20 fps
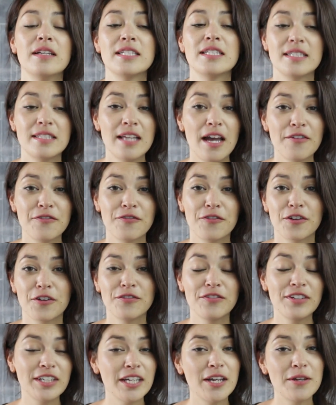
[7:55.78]
stuff
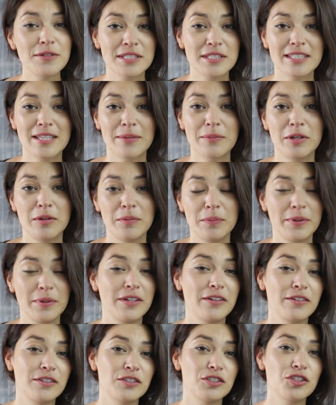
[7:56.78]
for videos because I'm going to
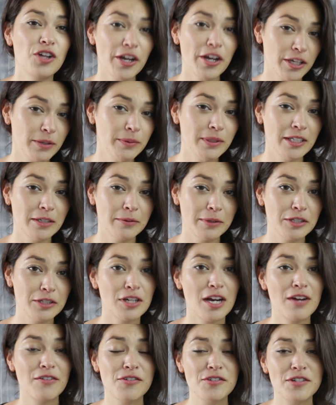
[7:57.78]
be documenting my
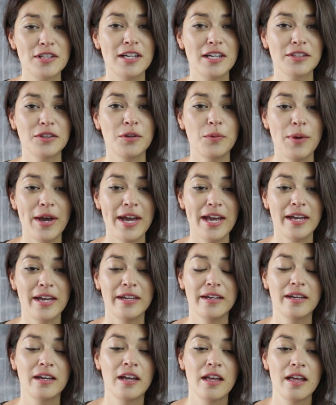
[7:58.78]
travels along the
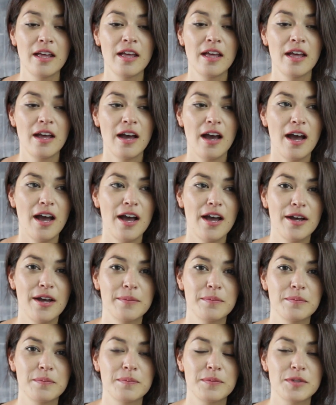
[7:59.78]
way.
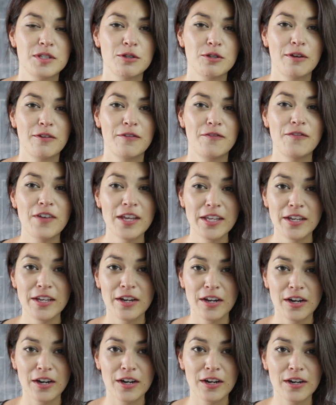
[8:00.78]
So I
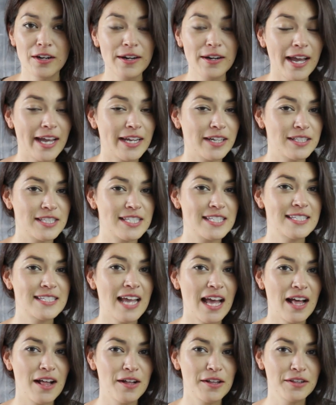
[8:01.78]
figured I could
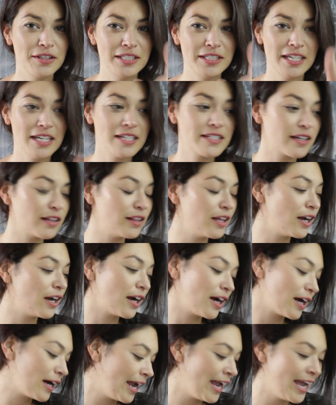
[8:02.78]
sell the
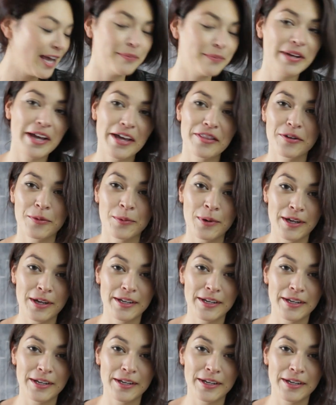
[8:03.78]
DSLR and my other